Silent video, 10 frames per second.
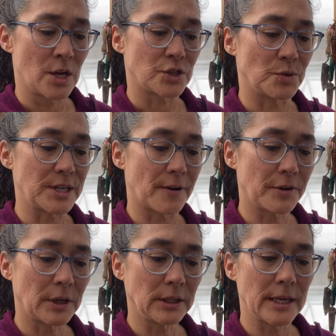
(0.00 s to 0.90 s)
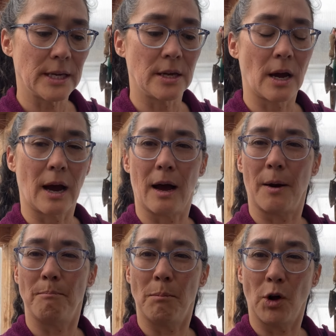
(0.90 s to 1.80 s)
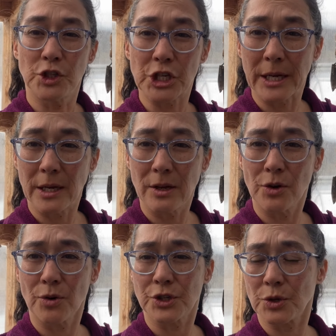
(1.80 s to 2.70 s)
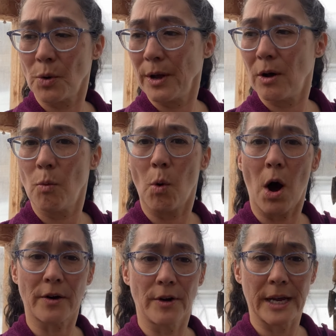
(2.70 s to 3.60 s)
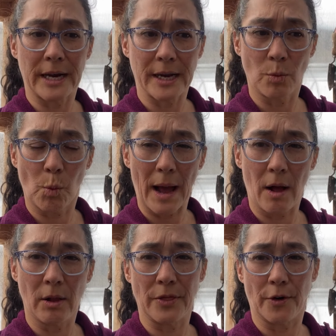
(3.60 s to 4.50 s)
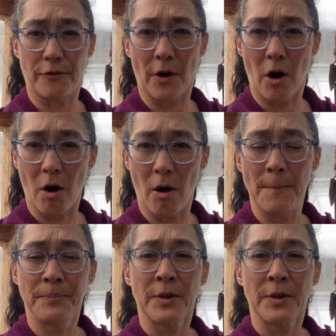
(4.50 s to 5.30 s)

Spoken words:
So definitely mulching your soil, watering it in well in the fall,